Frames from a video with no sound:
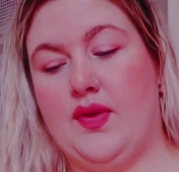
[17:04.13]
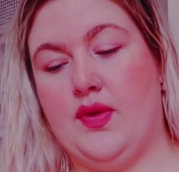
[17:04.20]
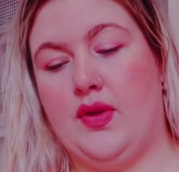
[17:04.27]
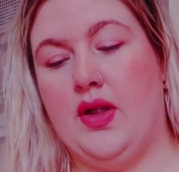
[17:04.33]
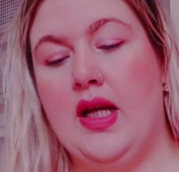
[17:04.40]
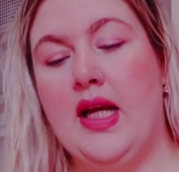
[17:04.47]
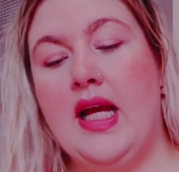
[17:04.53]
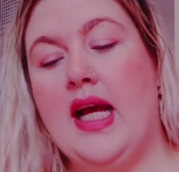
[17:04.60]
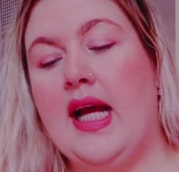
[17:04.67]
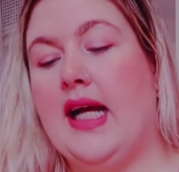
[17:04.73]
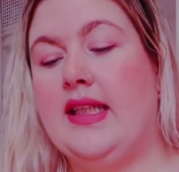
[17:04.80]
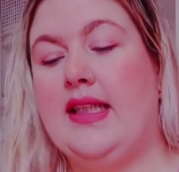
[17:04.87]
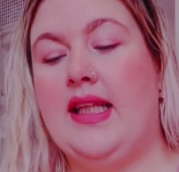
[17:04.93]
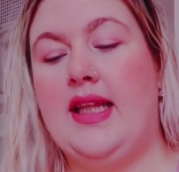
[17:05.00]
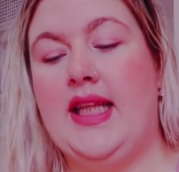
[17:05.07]
So
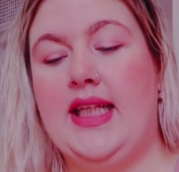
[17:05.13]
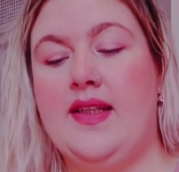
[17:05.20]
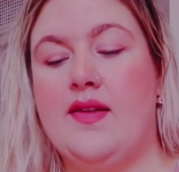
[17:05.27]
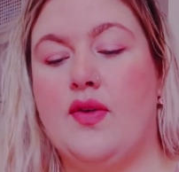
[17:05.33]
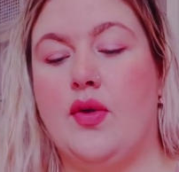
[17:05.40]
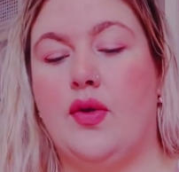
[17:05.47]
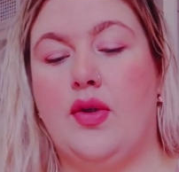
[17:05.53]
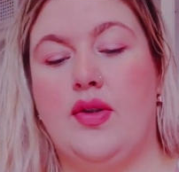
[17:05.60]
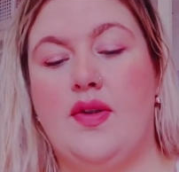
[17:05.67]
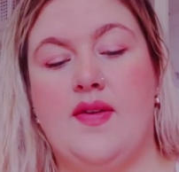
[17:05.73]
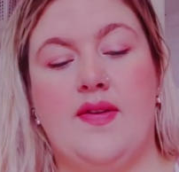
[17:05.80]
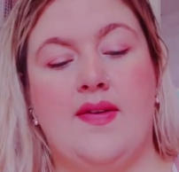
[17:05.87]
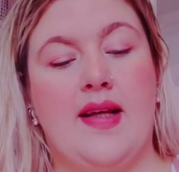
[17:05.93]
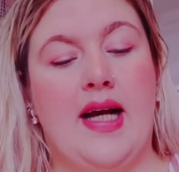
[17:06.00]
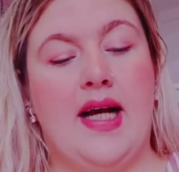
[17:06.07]
I did these
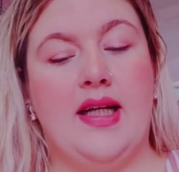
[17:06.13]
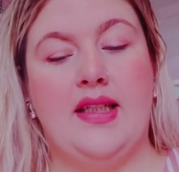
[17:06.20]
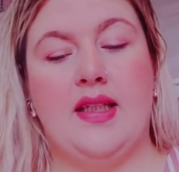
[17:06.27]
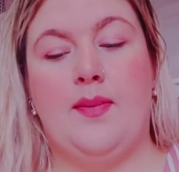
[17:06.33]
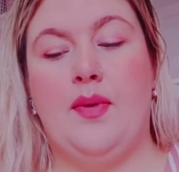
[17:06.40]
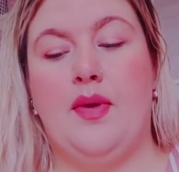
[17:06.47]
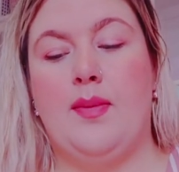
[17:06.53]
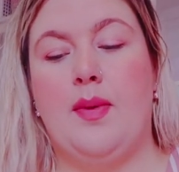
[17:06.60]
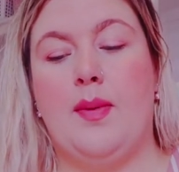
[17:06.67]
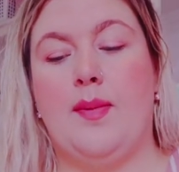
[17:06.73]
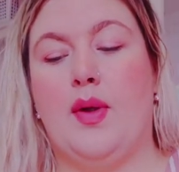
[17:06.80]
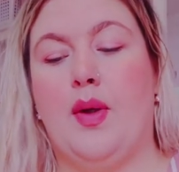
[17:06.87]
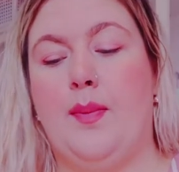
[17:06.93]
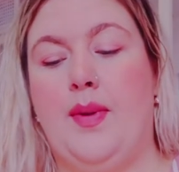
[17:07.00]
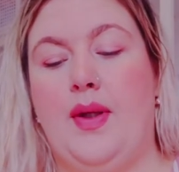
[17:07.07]
ghosts and I put them on
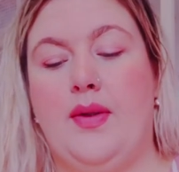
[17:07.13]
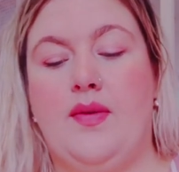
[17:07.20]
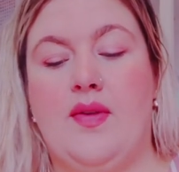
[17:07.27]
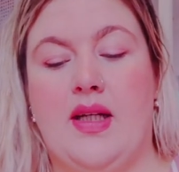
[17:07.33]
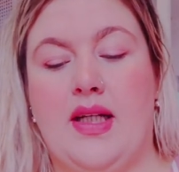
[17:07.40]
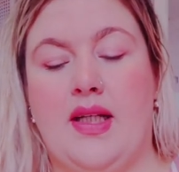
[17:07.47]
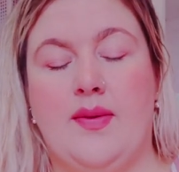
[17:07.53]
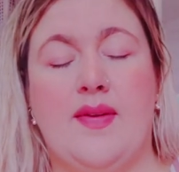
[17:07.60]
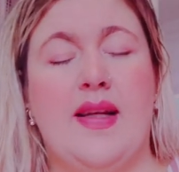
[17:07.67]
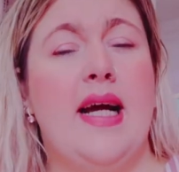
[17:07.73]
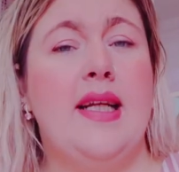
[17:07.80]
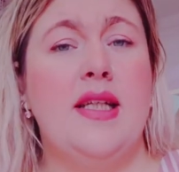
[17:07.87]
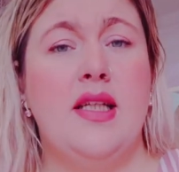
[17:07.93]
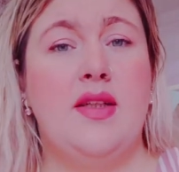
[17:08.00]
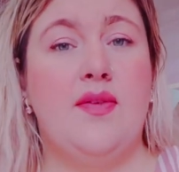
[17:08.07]
my computer, and I was
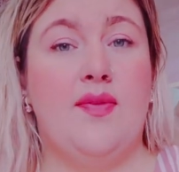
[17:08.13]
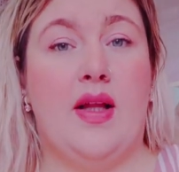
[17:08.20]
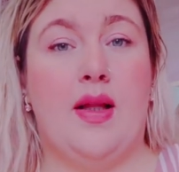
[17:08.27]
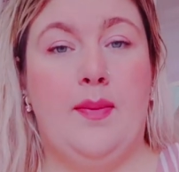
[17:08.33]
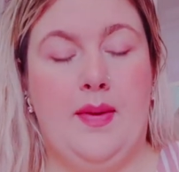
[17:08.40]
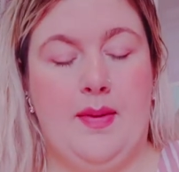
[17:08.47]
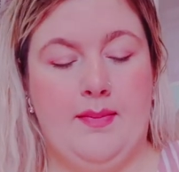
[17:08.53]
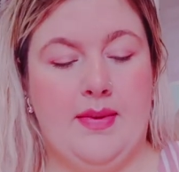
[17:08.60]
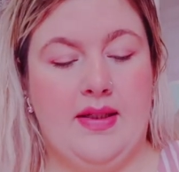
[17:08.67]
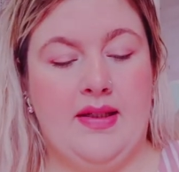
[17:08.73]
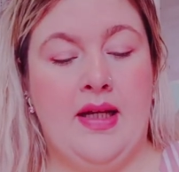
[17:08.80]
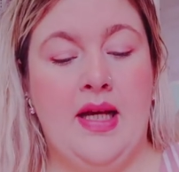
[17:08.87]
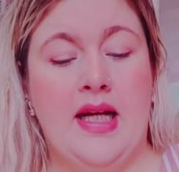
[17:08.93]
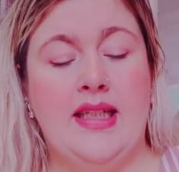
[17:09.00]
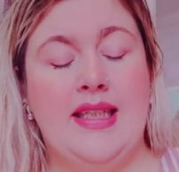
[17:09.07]
kind of developing
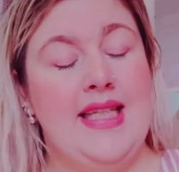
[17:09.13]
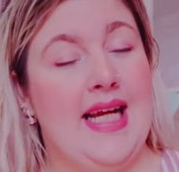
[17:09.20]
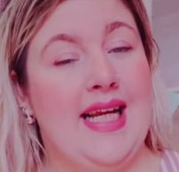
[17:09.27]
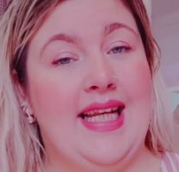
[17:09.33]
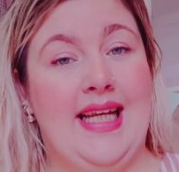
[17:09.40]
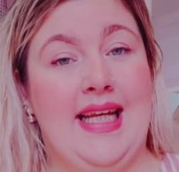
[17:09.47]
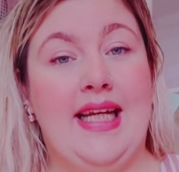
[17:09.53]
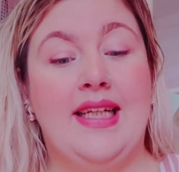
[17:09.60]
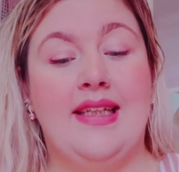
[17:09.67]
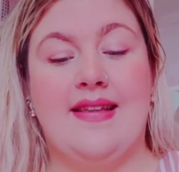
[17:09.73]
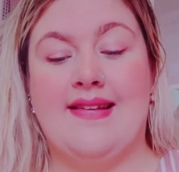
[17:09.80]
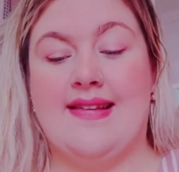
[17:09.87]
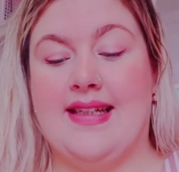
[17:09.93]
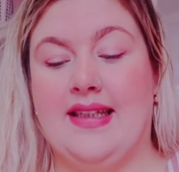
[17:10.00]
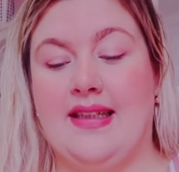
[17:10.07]
my technique and
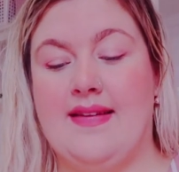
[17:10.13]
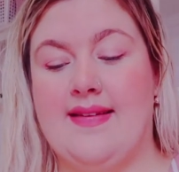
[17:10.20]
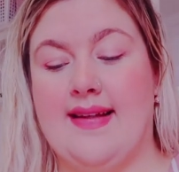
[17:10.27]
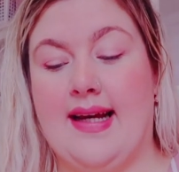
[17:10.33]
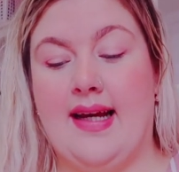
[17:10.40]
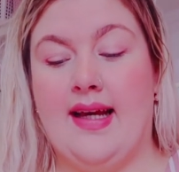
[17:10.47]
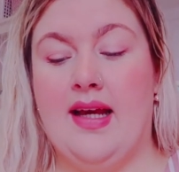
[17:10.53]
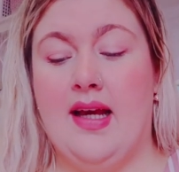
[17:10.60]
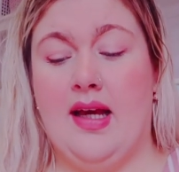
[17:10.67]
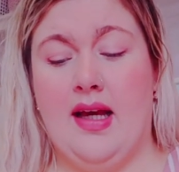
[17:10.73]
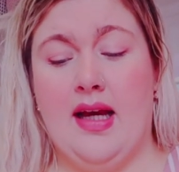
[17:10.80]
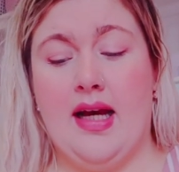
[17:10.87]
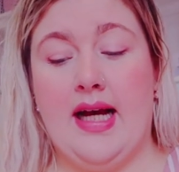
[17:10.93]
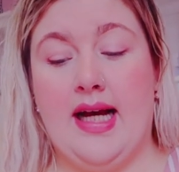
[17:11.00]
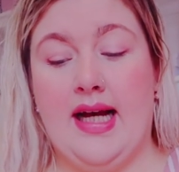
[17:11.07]
skill set,
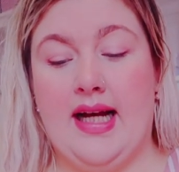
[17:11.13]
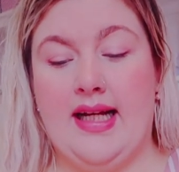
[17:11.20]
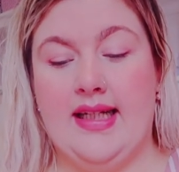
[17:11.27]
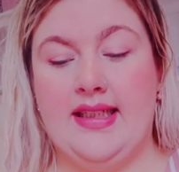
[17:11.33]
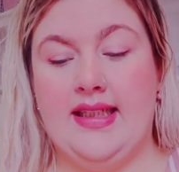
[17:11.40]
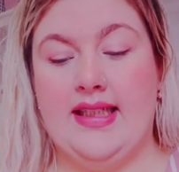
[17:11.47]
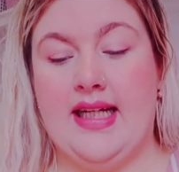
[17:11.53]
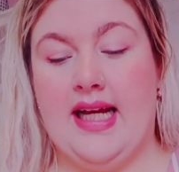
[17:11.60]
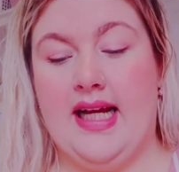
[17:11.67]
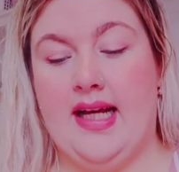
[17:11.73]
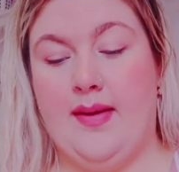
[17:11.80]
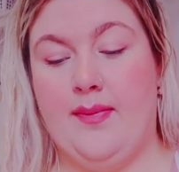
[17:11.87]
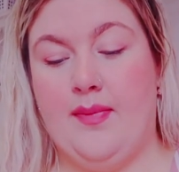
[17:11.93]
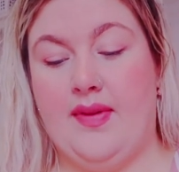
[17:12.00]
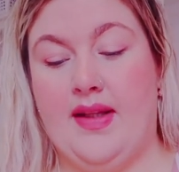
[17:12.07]

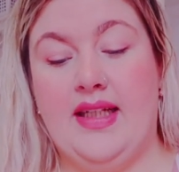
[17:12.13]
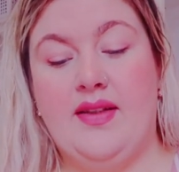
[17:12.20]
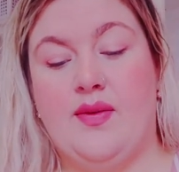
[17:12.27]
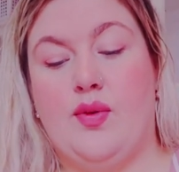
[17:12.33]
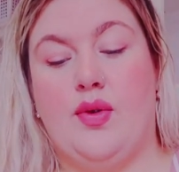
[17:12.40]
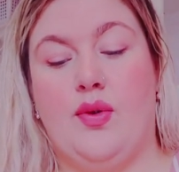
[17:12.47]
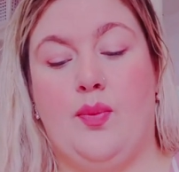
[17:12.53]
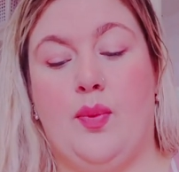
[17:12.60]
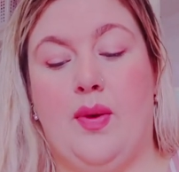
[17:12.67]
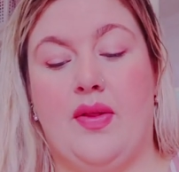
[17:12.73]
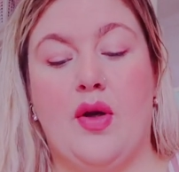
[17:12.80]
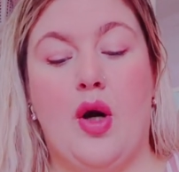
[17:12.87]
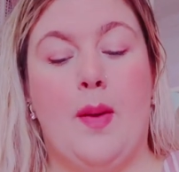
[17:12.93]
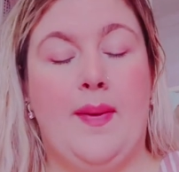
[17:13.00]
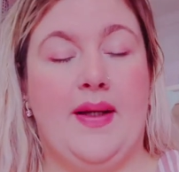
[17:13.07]
and these were with
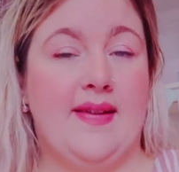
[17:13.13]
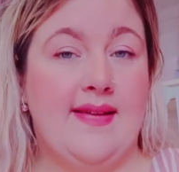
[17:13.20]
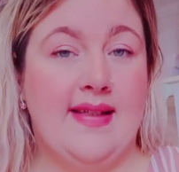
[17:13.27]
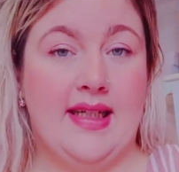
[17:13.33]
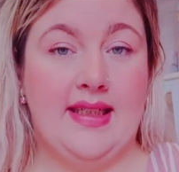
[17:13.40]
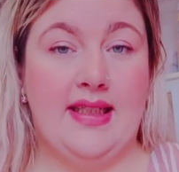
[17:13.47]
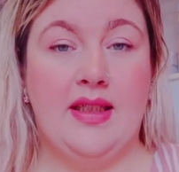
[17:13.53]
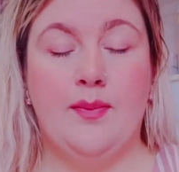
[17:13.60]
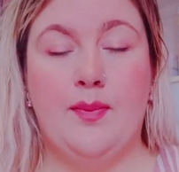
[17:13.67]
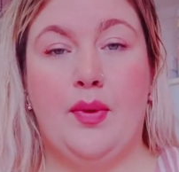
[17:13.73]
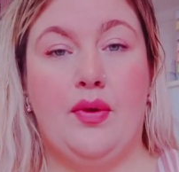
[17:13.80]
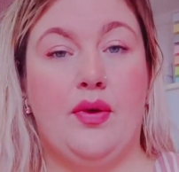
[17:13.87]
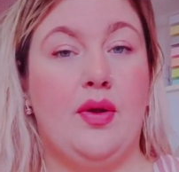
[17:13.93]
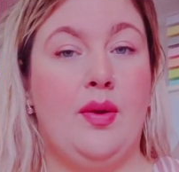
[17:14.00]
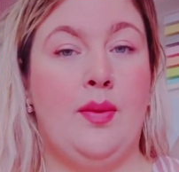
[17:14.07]
Copics, and I didn't
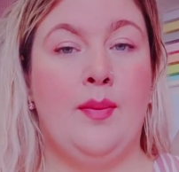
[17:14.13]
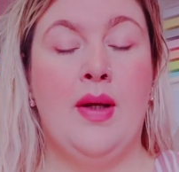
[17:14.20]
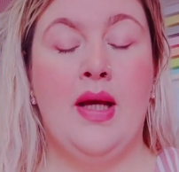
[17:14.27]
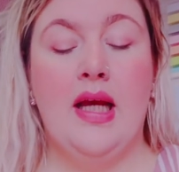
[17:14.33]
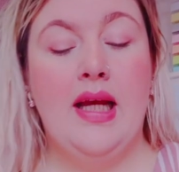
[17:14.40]
put them